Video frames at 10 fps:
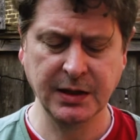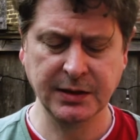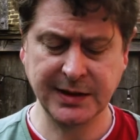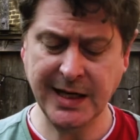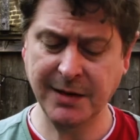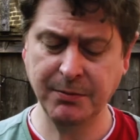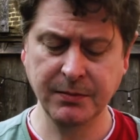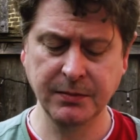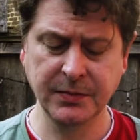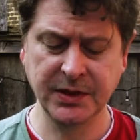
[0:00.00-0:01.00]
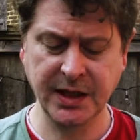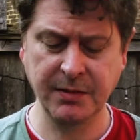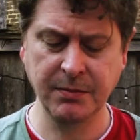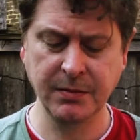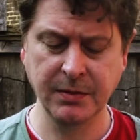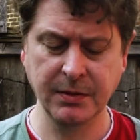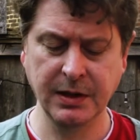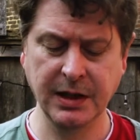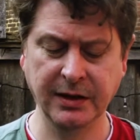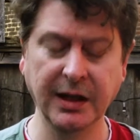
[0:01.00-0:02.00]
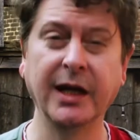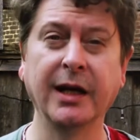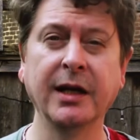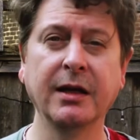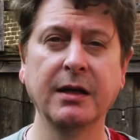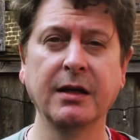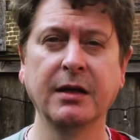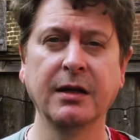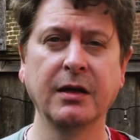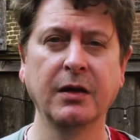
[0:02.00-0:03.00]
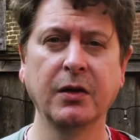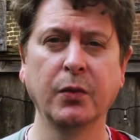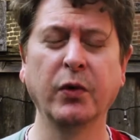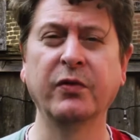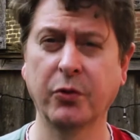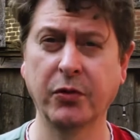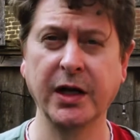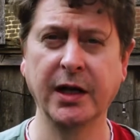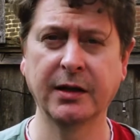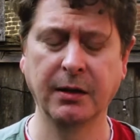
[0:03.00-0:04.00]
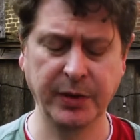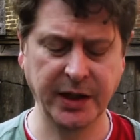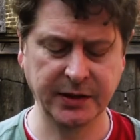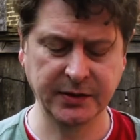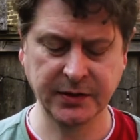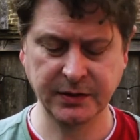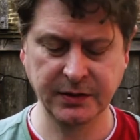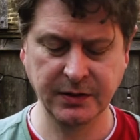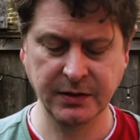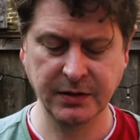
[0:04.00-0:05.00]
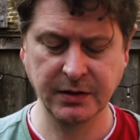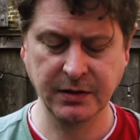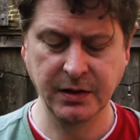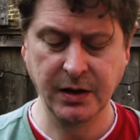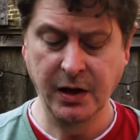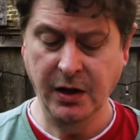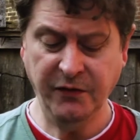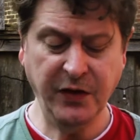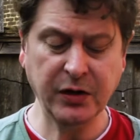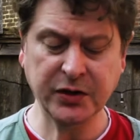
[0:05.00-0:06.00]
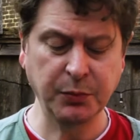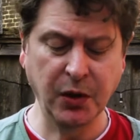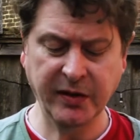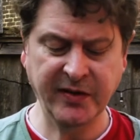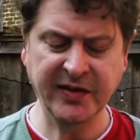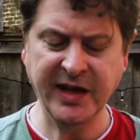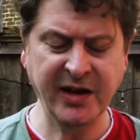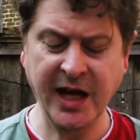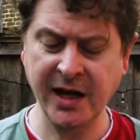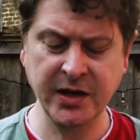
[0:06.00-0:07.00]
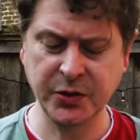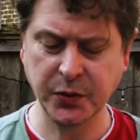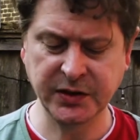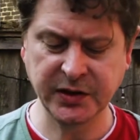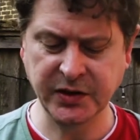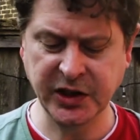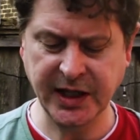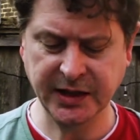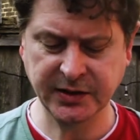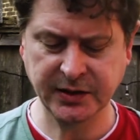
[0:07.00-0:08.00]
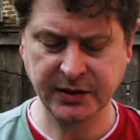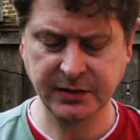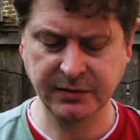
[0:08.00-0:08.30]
Sam, Tim, and Lily, with three little pigs, far smaller than their age would suggest.